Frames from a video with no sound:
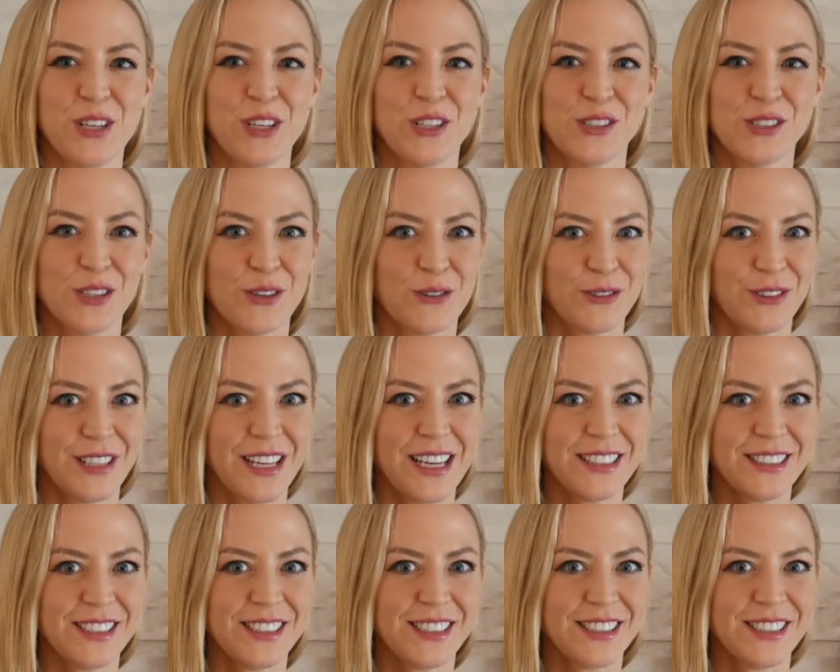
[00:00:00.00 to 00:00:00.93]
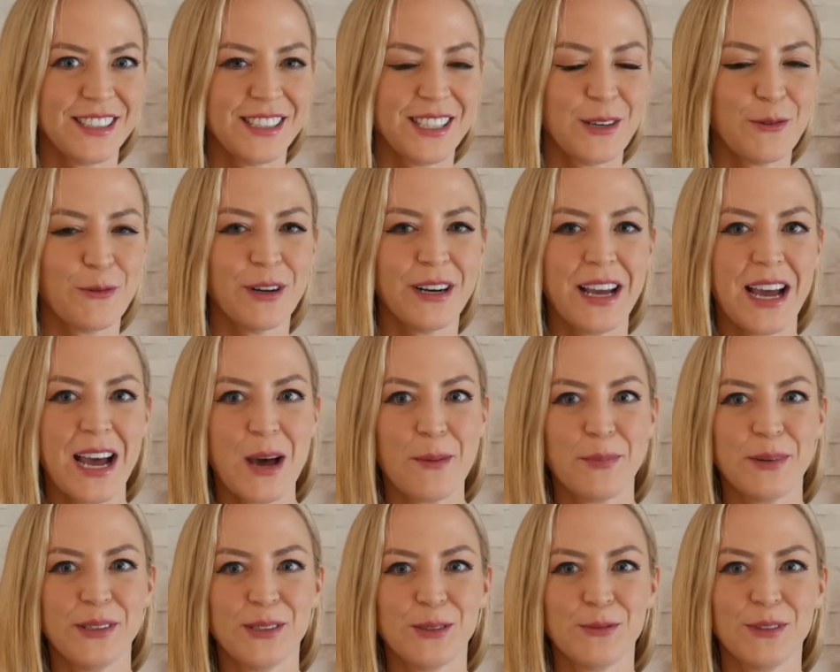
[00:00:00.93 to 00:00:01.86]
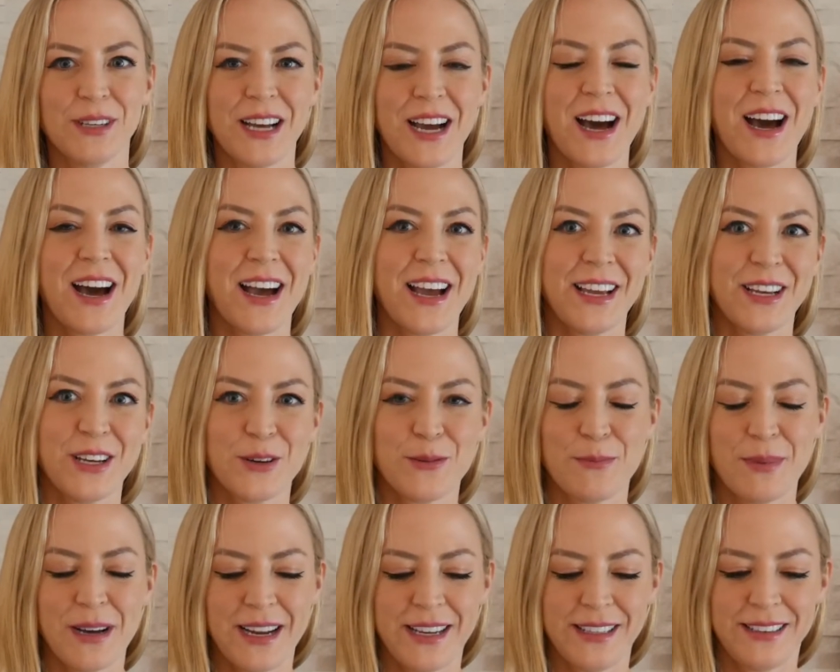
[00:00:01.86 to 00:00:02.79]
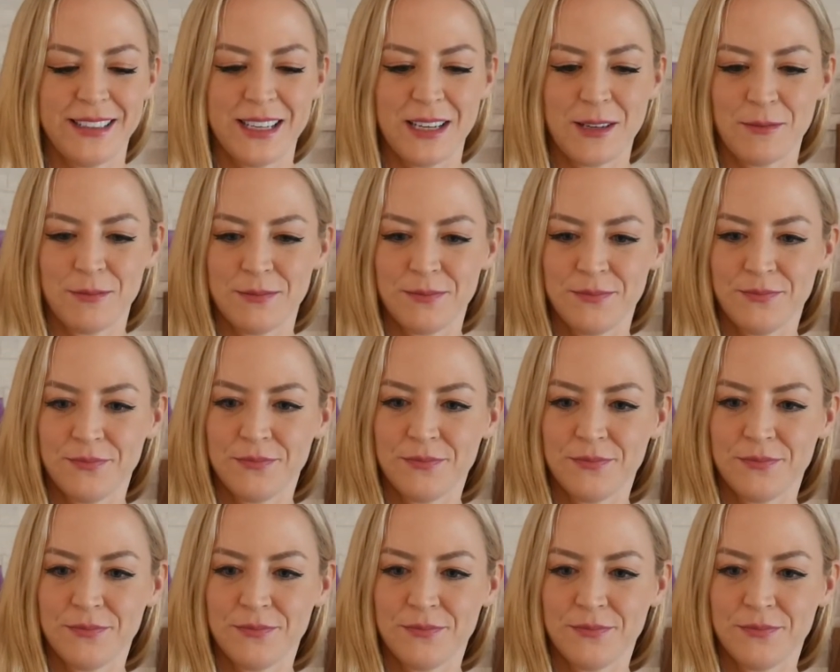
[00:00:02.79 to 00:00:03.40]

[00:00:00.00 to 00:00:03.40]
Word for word: So let's see what happens when I combine them.